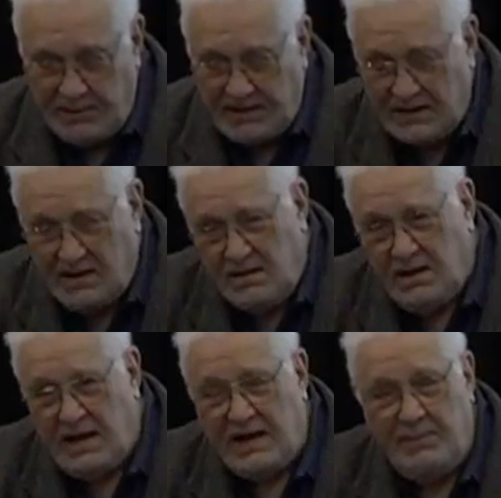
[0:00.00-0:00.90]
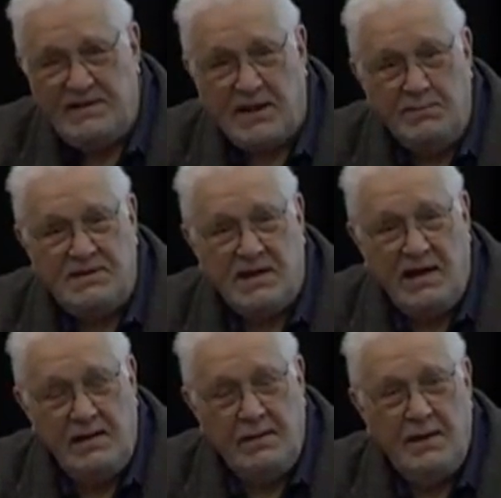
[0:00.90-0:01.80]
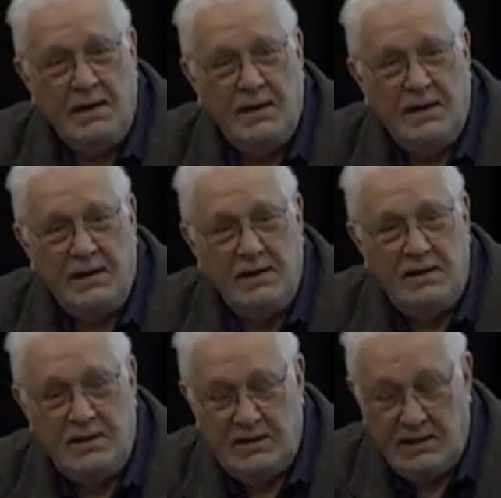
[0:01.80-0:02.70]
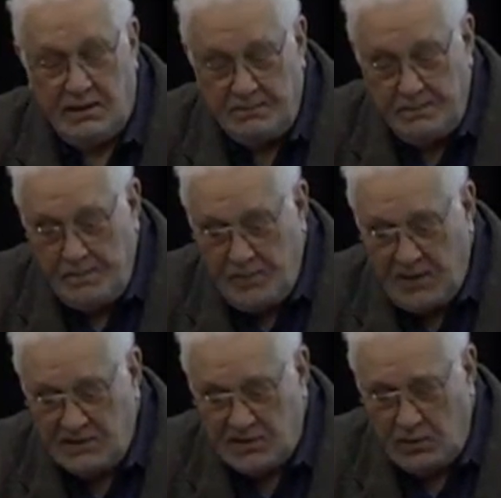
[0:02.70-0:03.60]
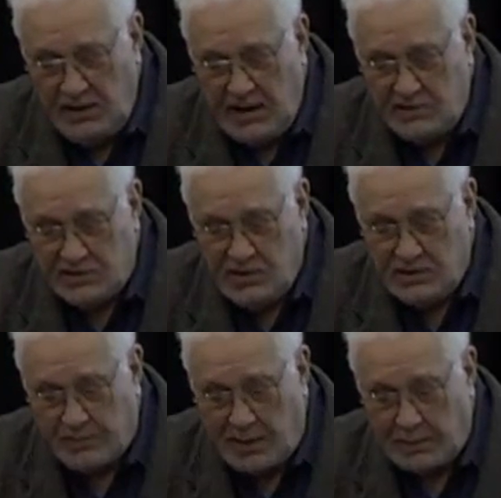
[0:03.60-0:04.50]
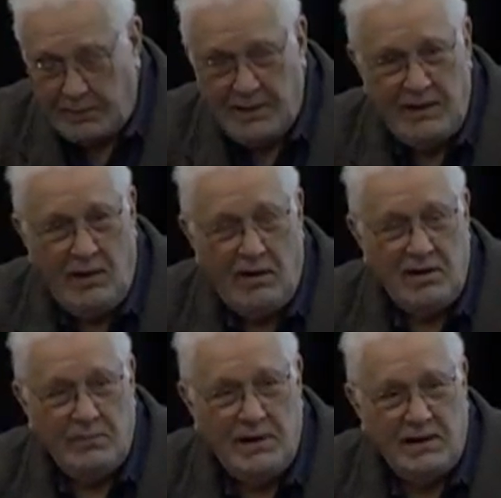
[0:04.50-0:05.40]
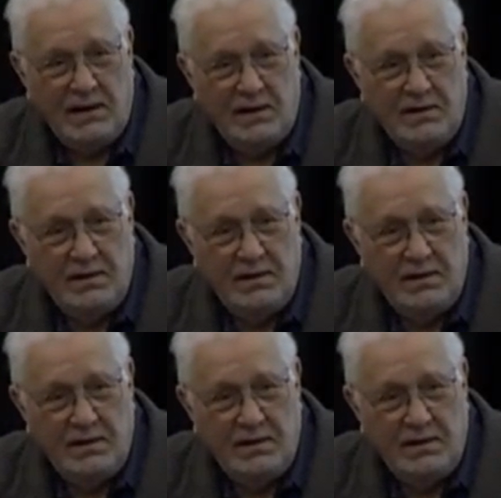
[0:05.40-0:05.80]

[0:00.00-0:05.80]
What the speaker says: But then it had to be some state, and so you can't just use a probability argument there.